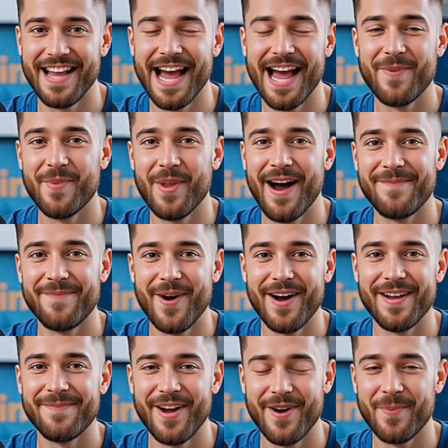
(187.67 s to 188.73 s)
and 1
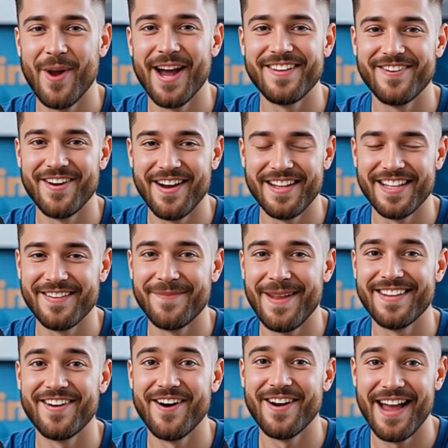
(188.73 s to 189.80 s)
point per $1
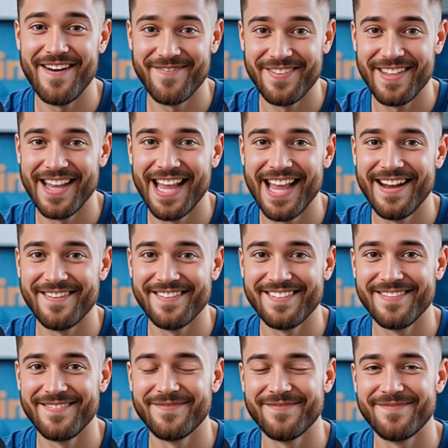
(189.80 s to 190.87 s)
spent on everything else.
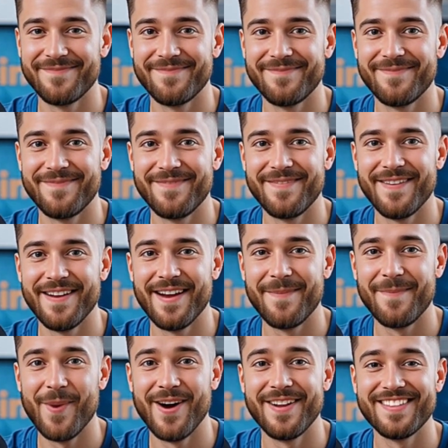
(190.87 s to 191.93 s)

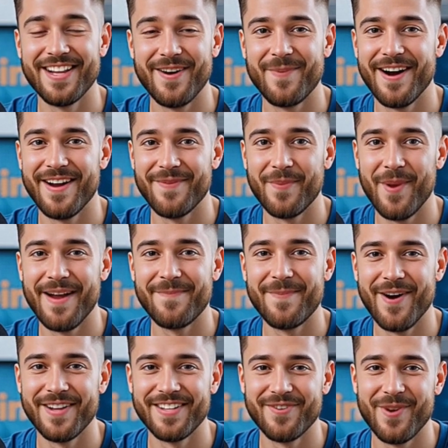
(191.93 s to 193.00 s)
Points are worth
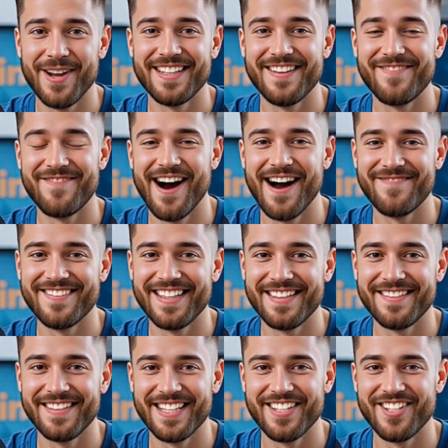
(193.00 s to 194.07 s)
1.25
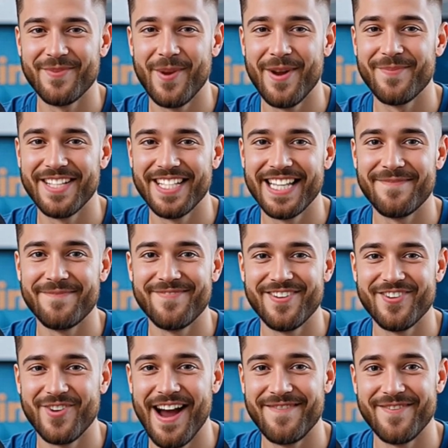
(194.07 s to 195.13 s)
cents each when redeemed for
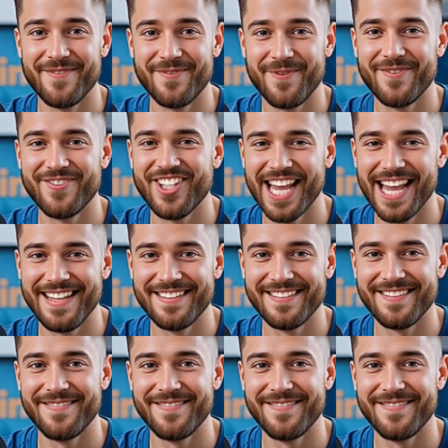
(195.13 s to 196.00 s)
travel through Chase.